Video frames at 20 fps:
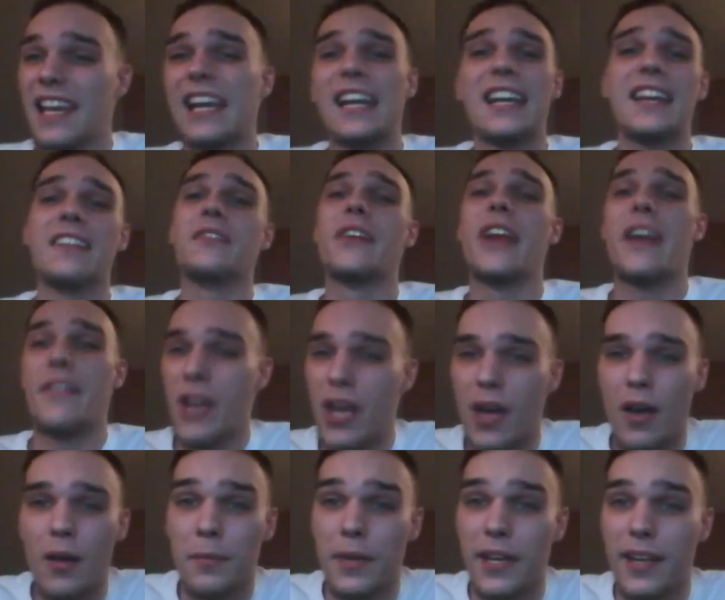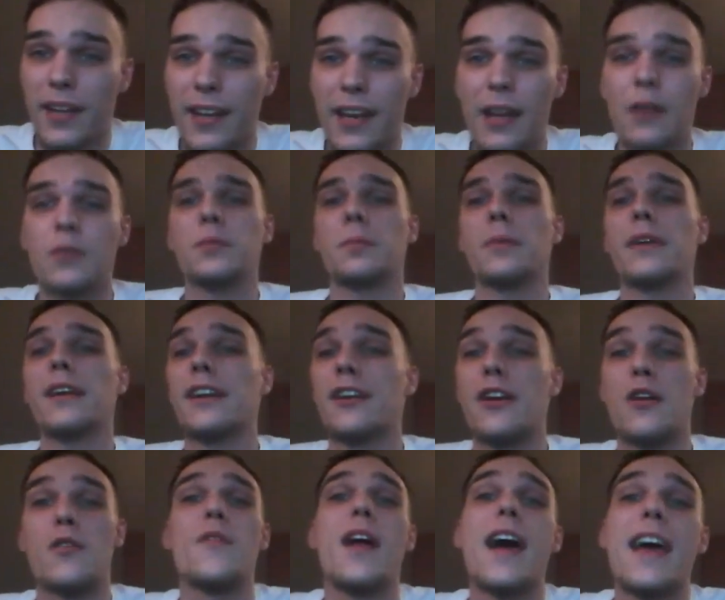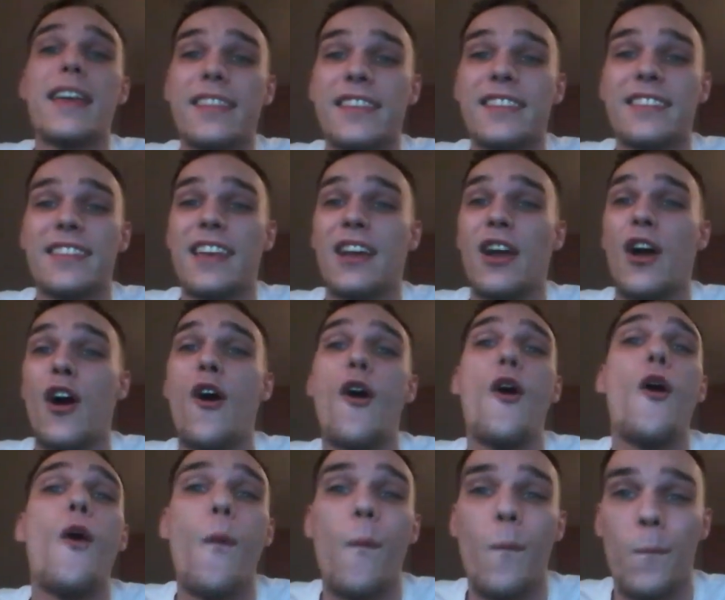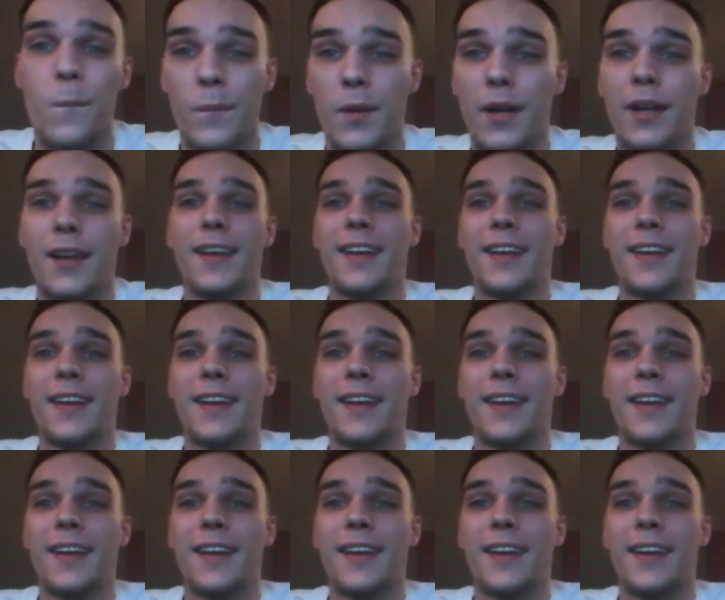I didn't even have a helmet, and I was planning on riding this thing home.